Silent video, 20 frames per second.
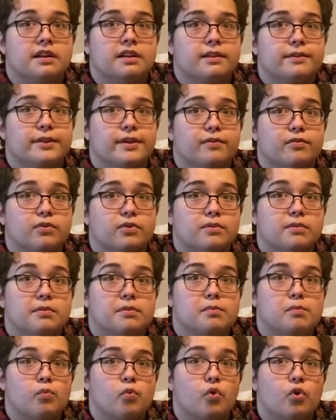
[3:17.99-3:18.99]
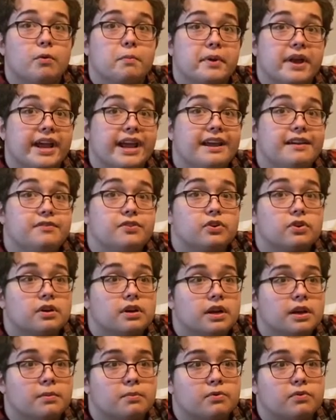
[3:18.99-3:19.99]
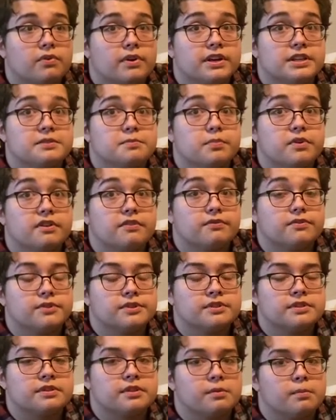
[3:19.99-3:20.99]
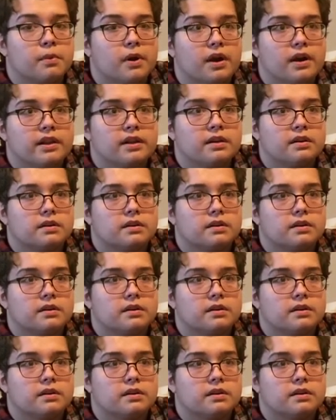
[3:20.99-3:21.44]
that reward behavior and provides benefits to the body.